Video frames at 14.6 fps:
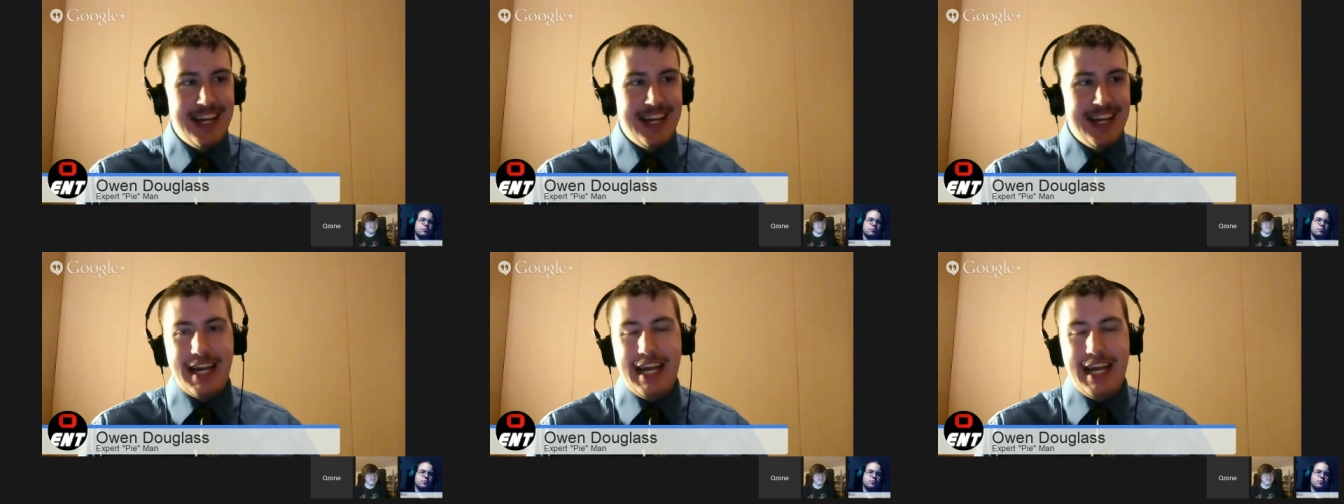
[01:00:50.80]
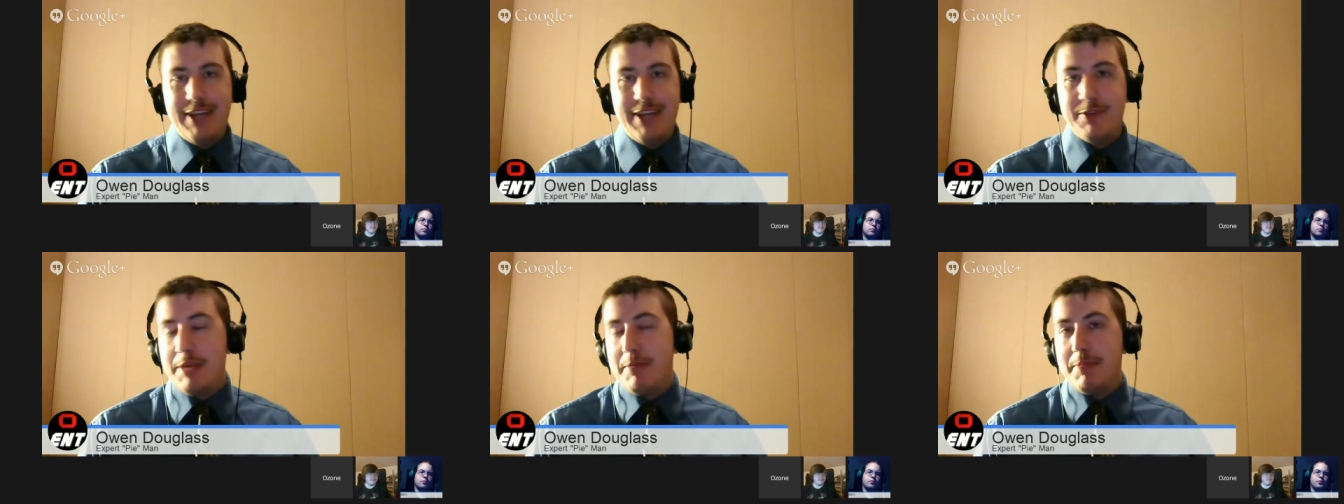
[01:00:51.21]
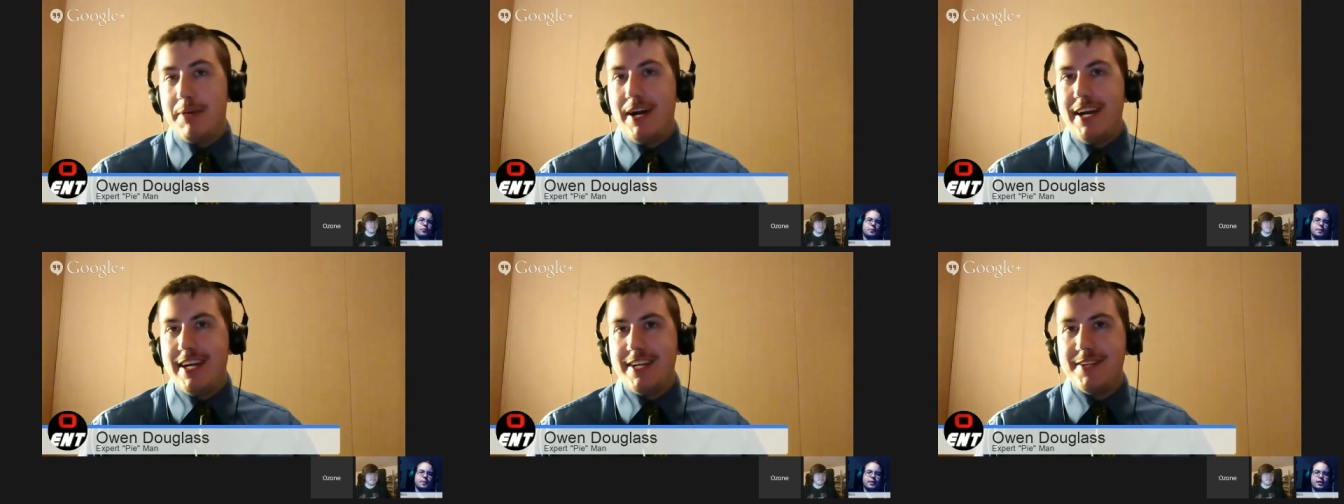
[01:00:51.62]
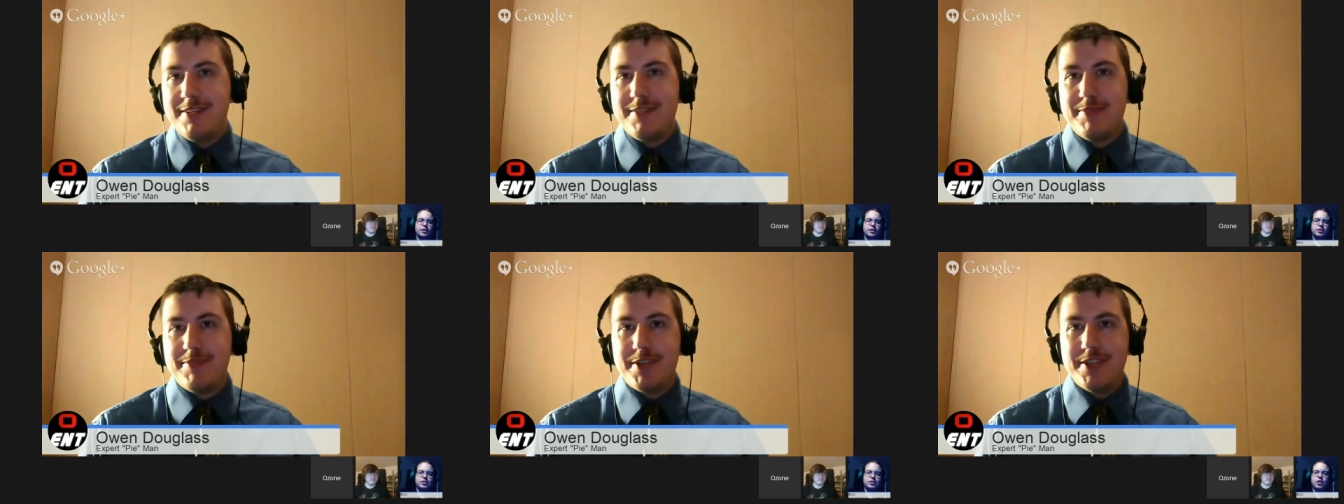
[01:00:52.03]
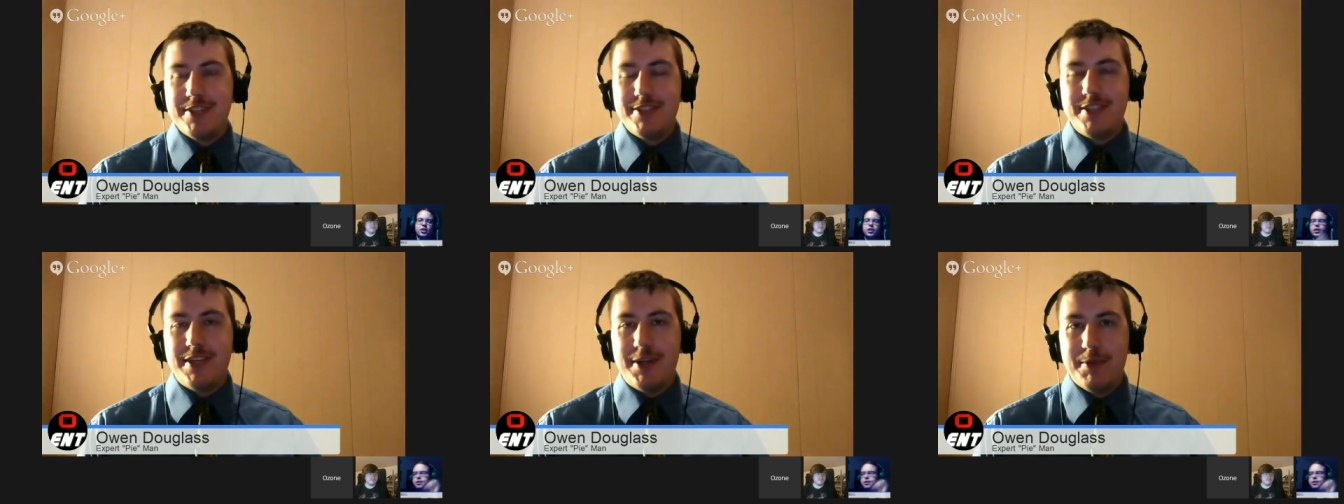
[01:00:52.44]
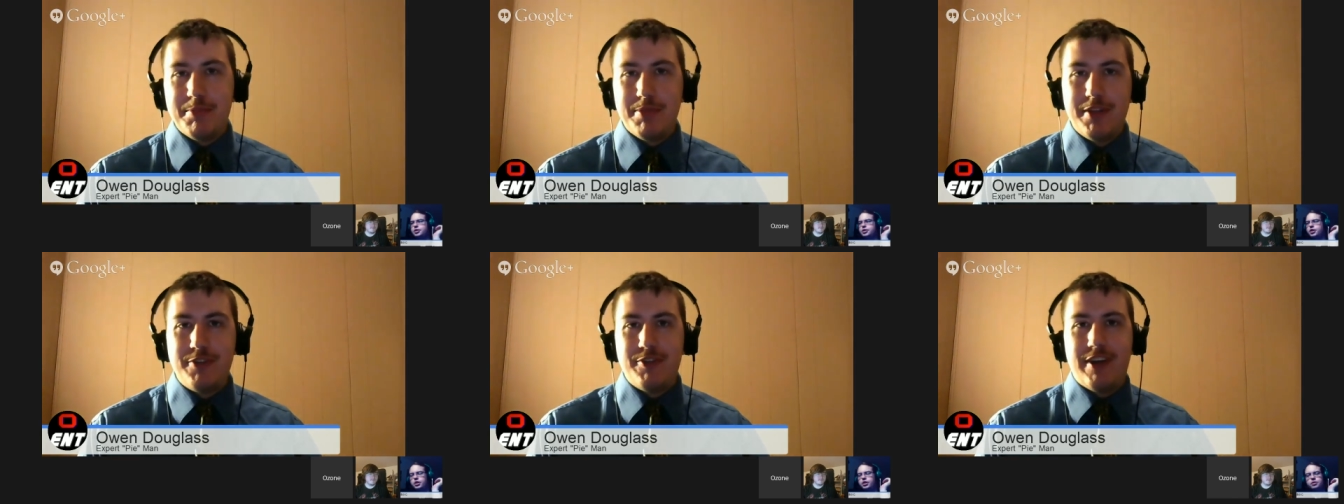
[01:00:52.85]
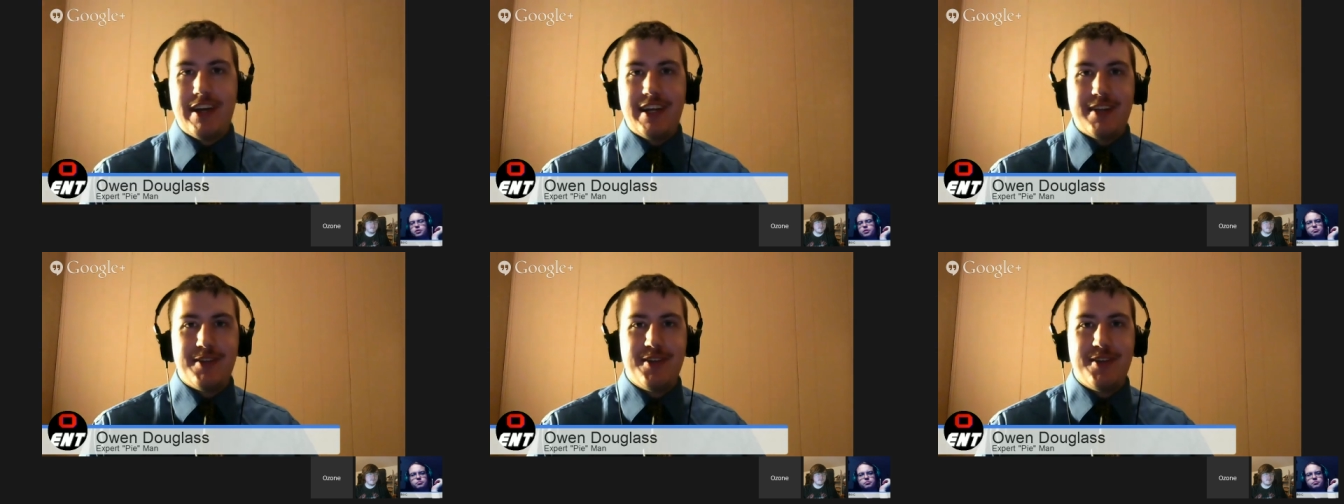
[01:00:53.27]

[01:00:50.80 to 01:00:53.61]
Hey, it'd get me to buy it. Because, Blood Dragon.